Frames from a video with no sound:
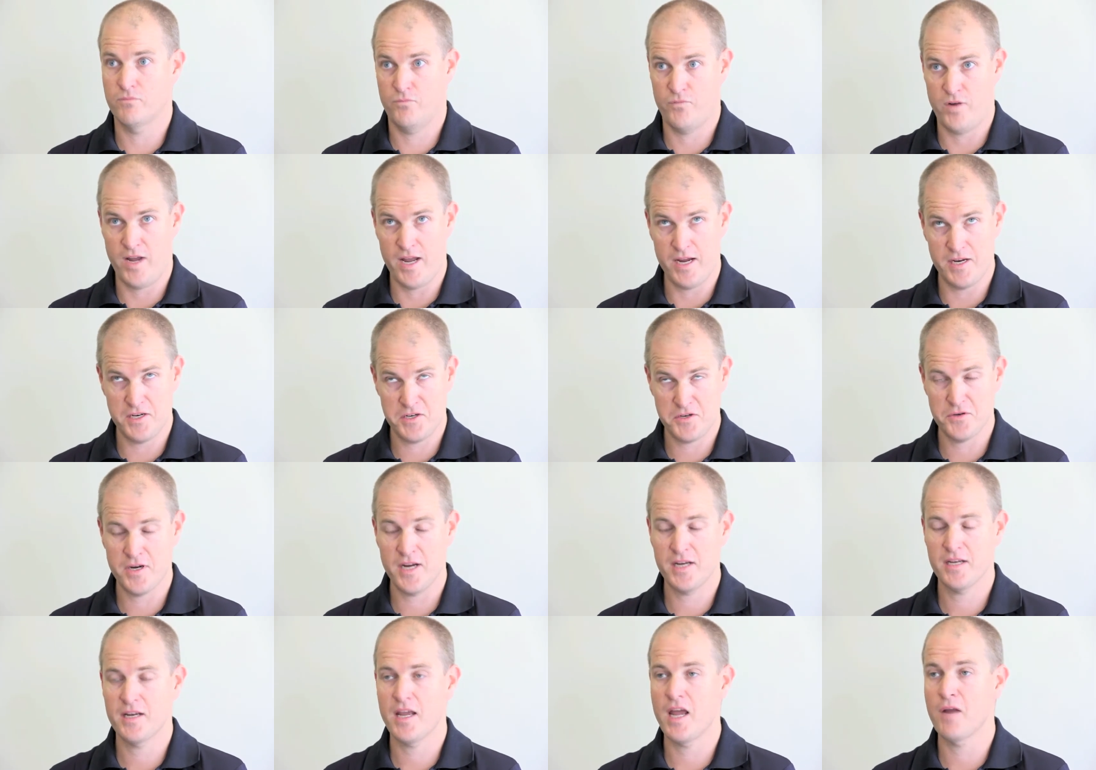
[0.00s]
Hay
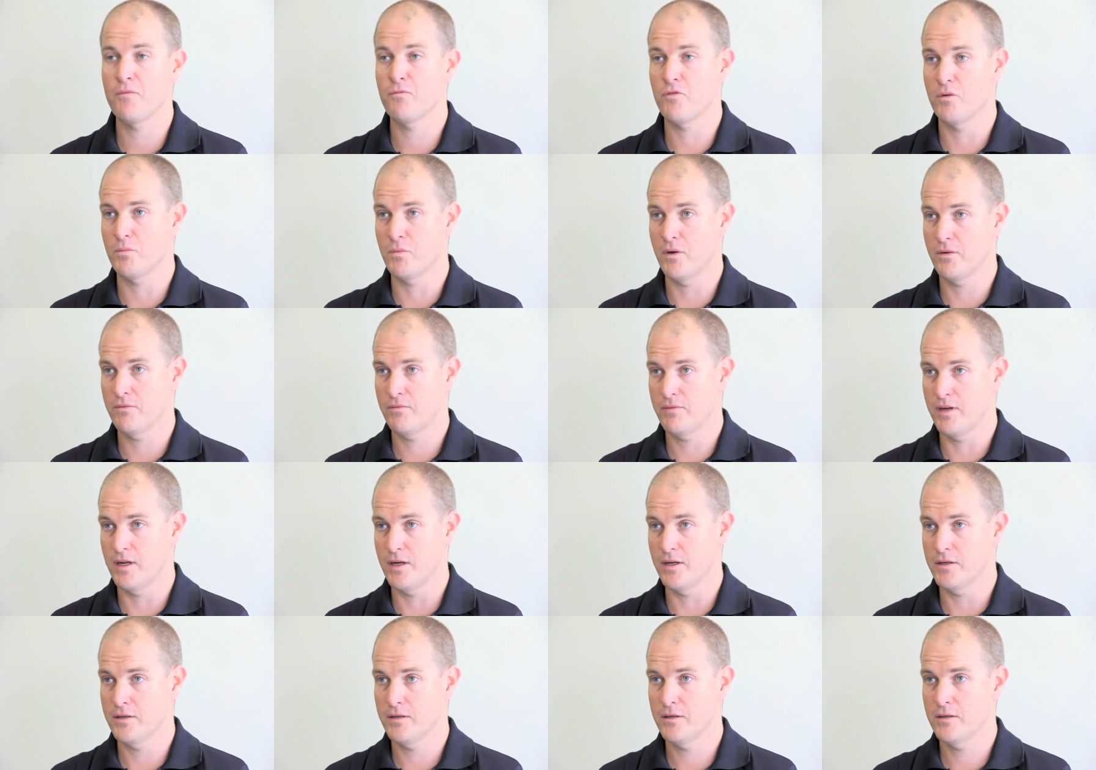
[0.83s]
Street and from my
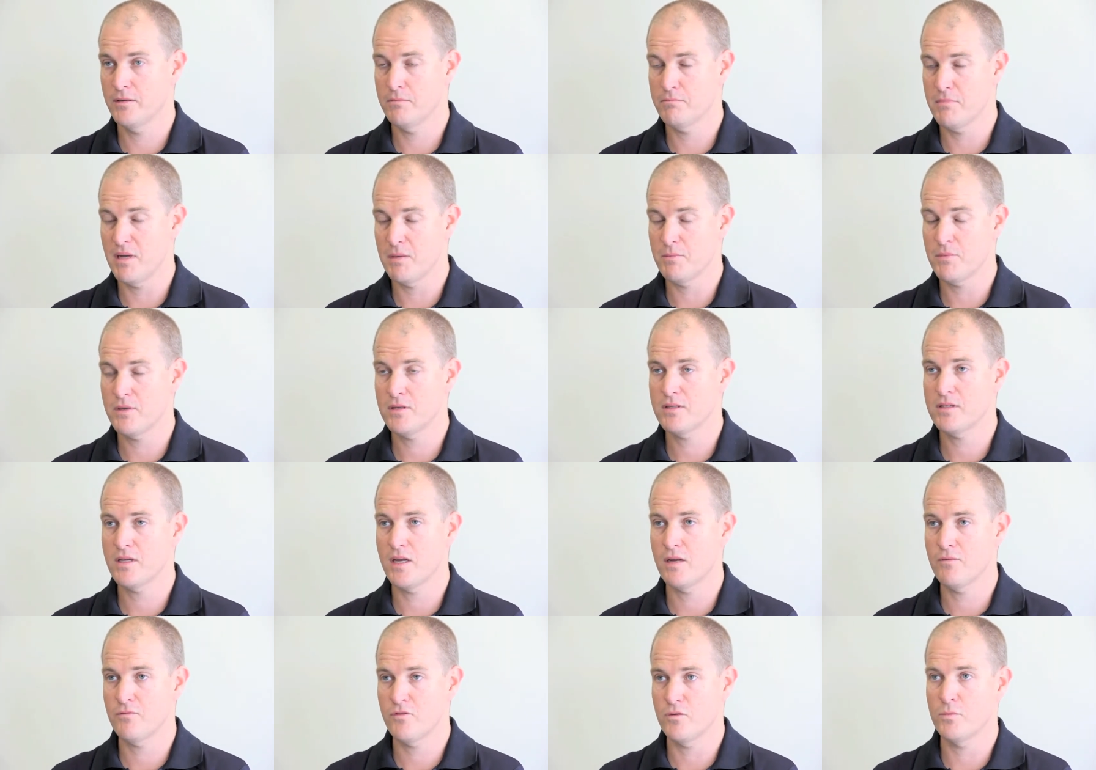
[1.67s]
fellow members
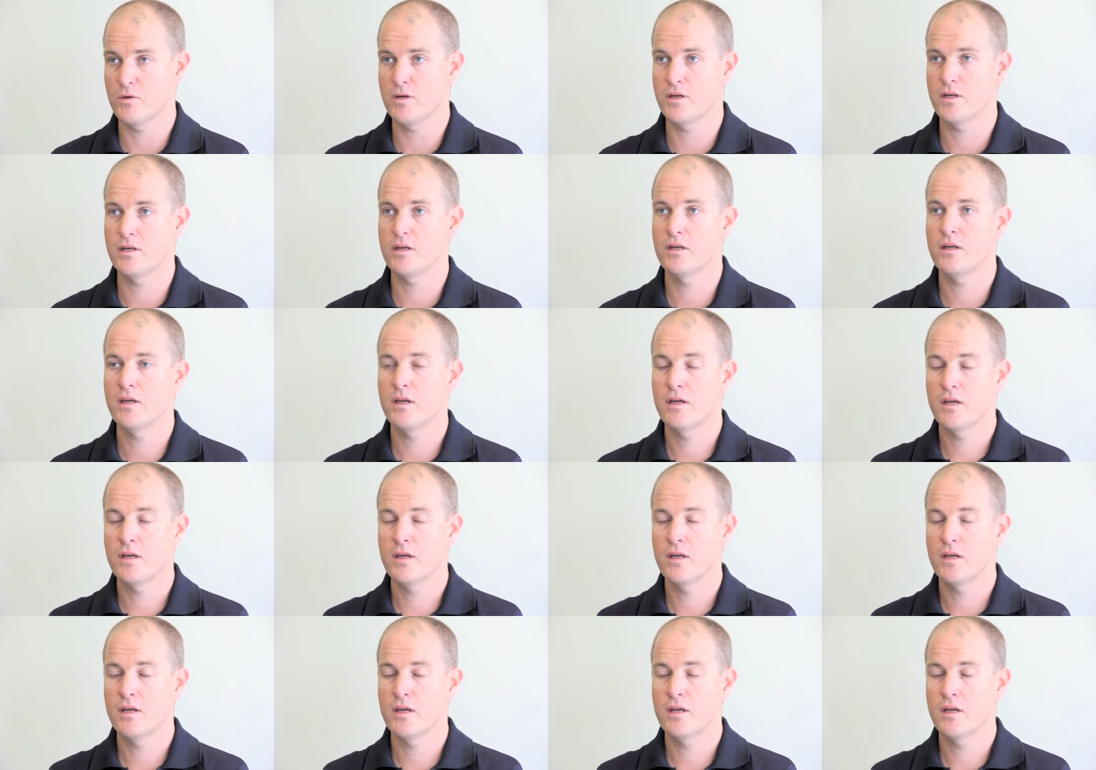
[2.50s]
and from my